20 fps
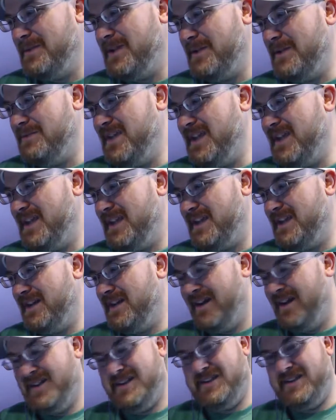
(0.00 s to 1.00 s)
media
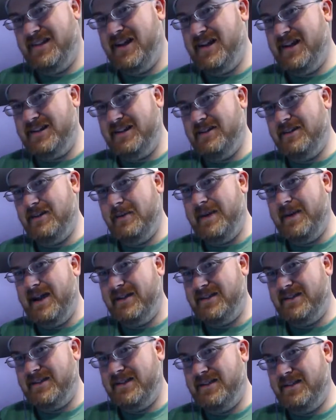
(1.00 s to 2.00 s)
onslaught here
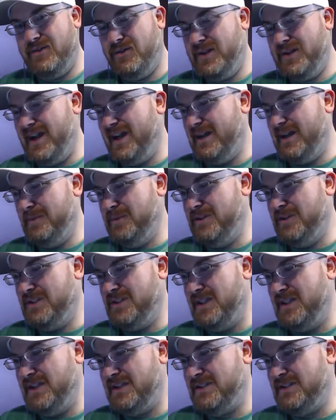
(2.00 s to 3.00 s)
about the whole Kyle Busch
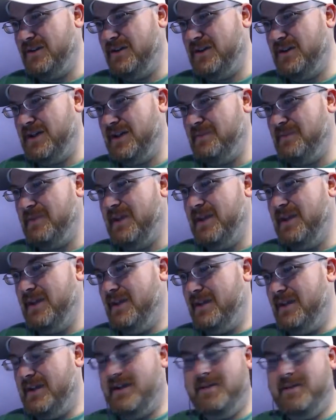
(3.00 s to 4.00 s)
thing. It's already
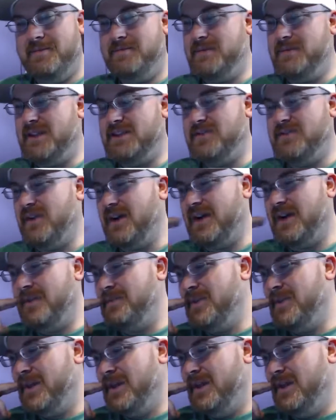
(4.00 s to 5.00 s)
it's very
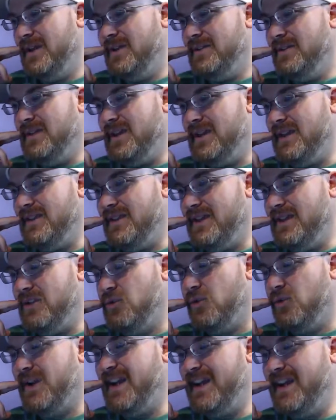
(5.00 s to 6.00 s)
the
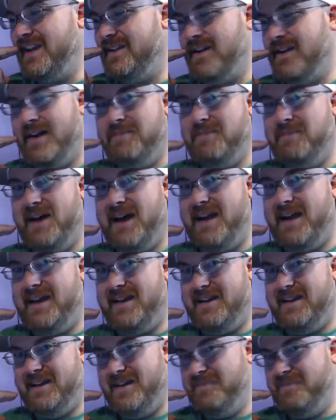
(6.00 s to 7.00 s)
green on my
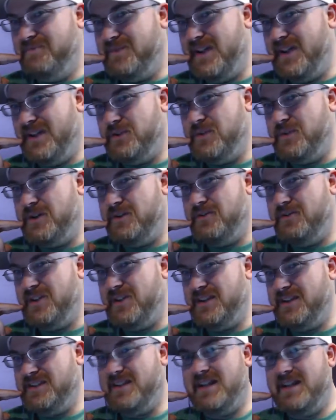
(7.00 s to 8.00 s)
Twitter
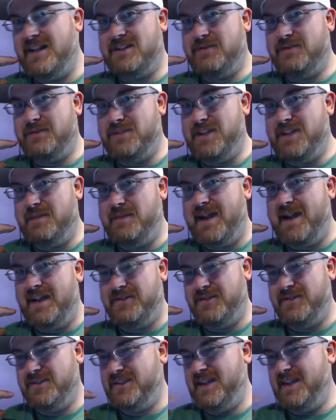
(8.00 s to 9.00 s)
feed is not just from St.
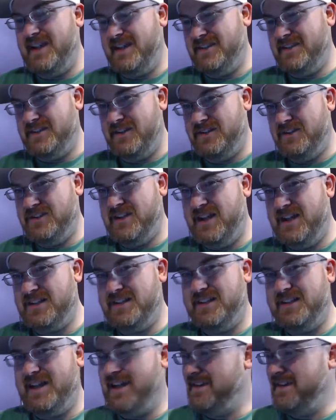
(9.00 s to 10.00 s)
Patrick's Day. It's all
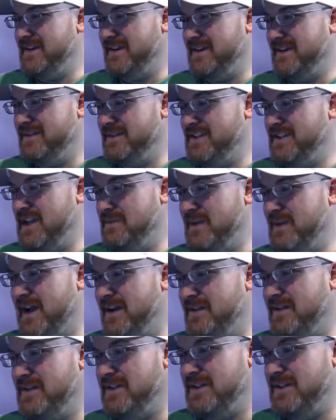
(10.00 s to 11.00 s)
shots of that Interstate Batteries